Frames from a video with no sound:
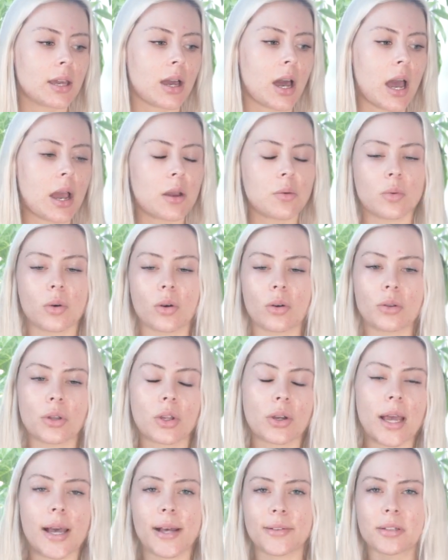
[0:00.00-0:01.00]
I will
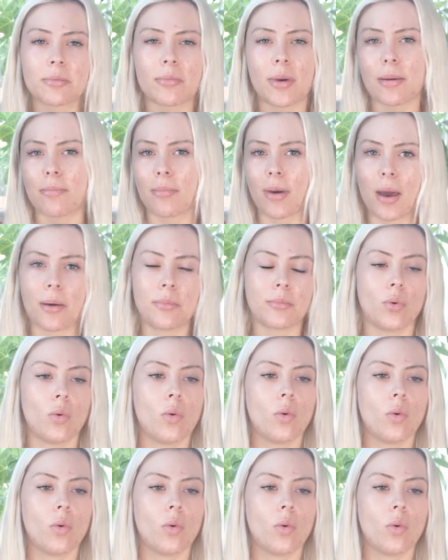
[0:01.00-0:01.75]
look after my mum,